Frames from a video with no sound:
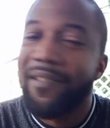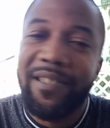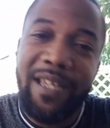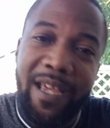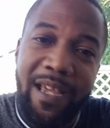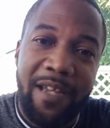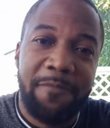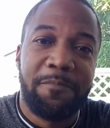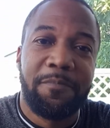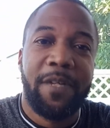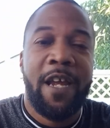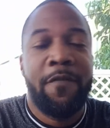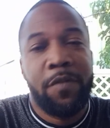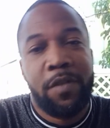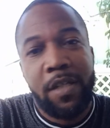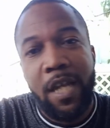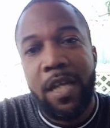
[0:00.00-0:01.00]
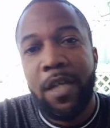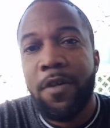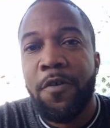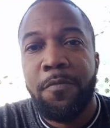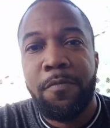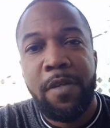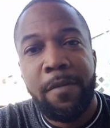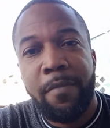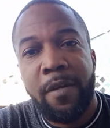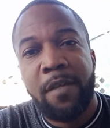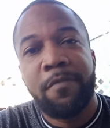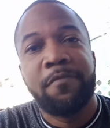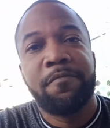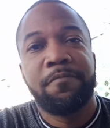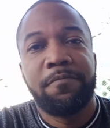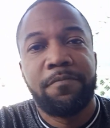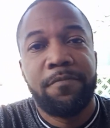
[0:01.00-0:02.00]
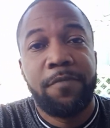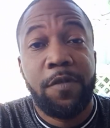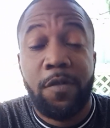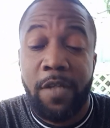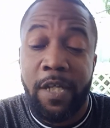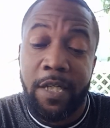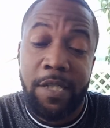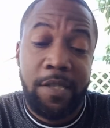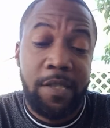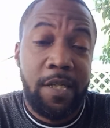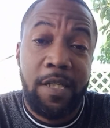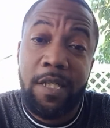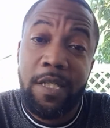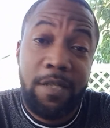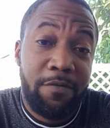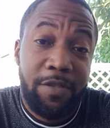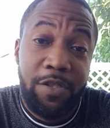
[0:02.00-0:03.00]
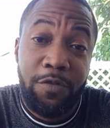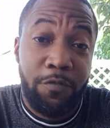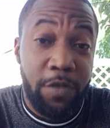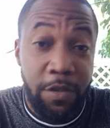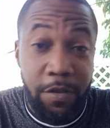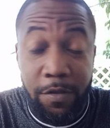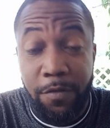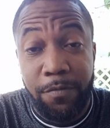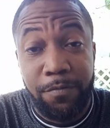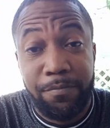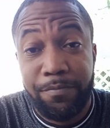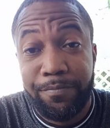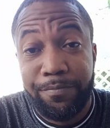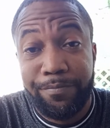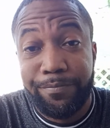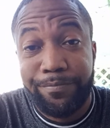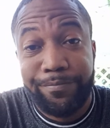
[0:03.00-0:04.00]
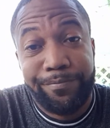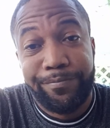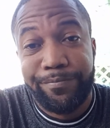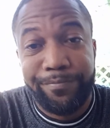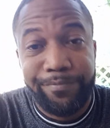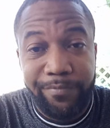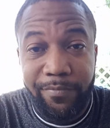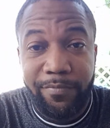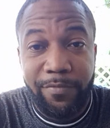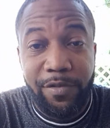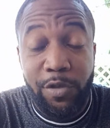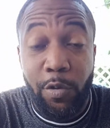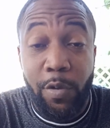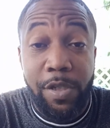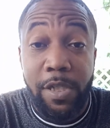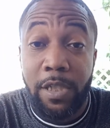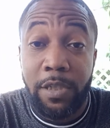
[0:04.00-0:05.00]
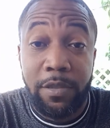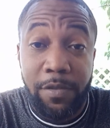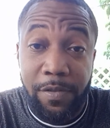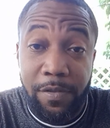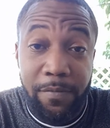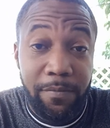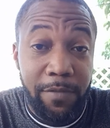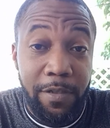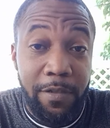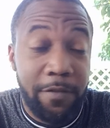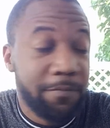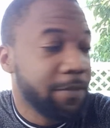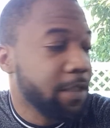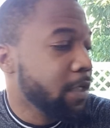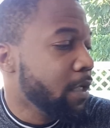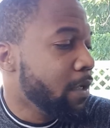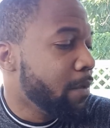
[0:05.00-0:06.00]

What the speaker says: Yeah, everything on me, baby. So like I said, you ain't what you wanna do. Short sellers, you know.